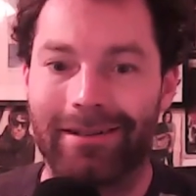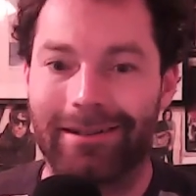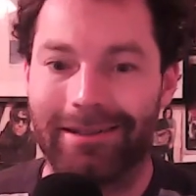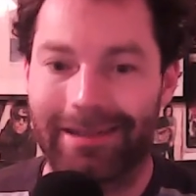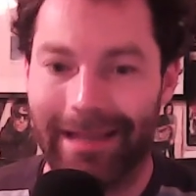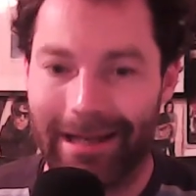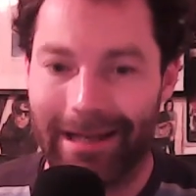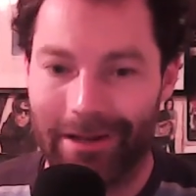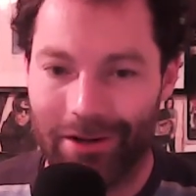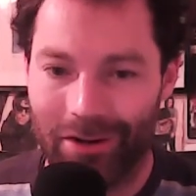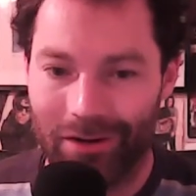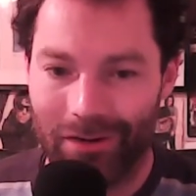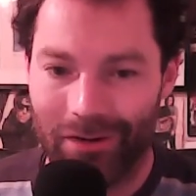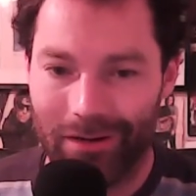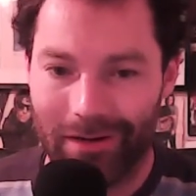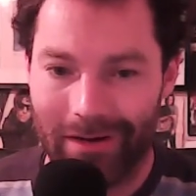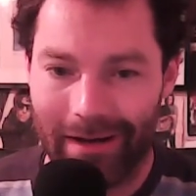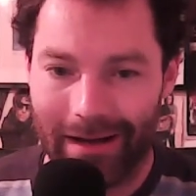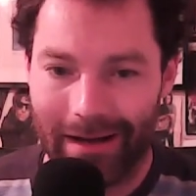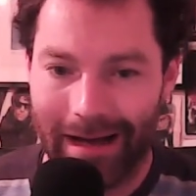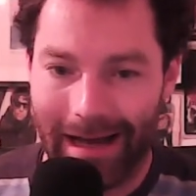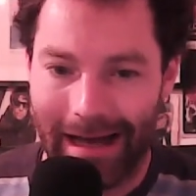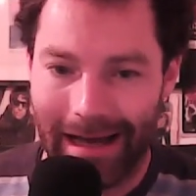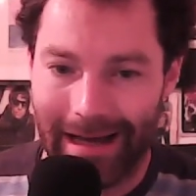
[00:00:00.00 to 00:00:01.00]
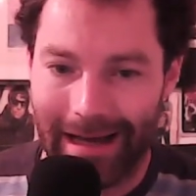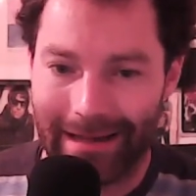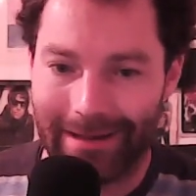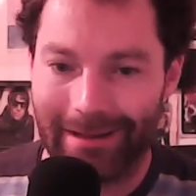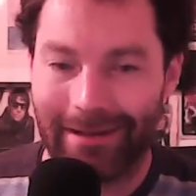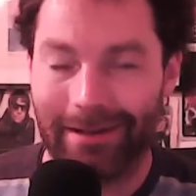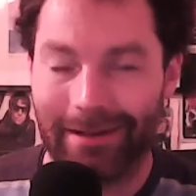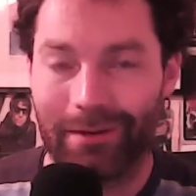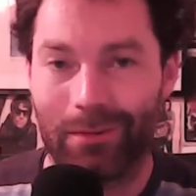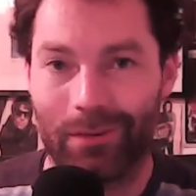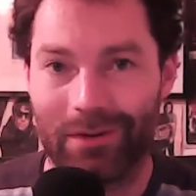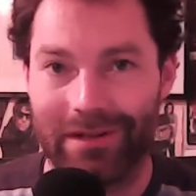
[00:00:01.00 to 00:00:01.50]
Thank you, and
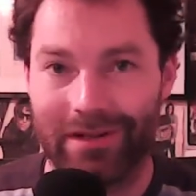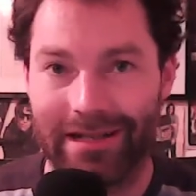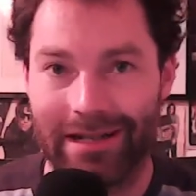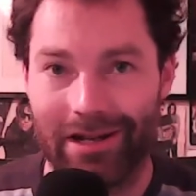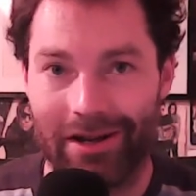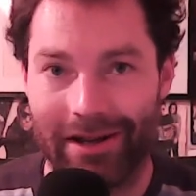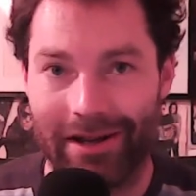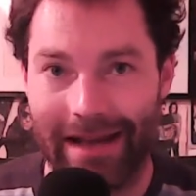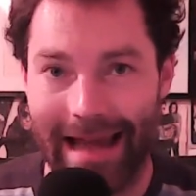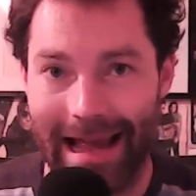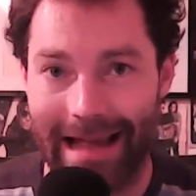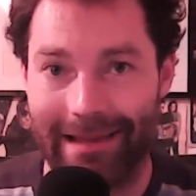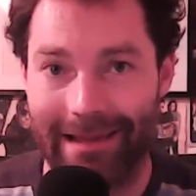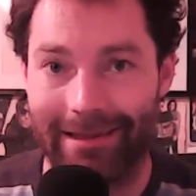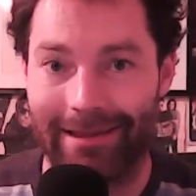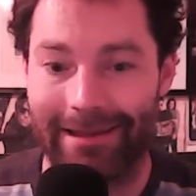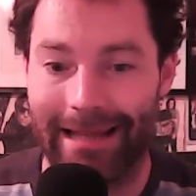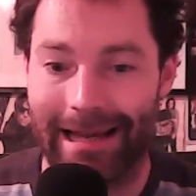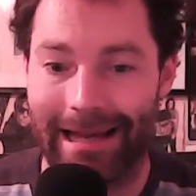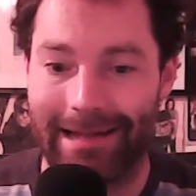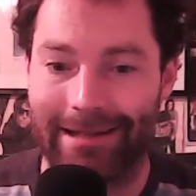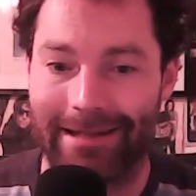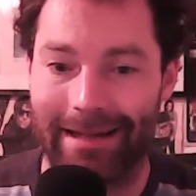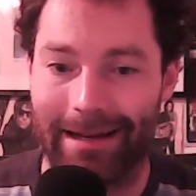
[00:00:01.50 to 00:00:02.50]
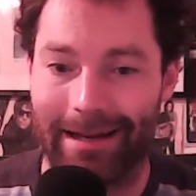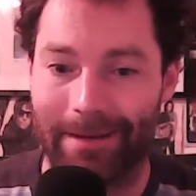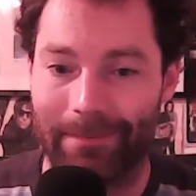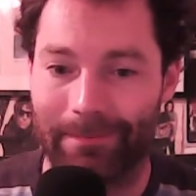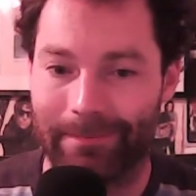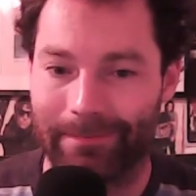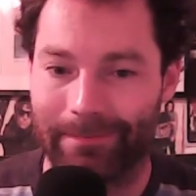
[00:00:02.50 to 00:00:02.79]
we'll see you again next time.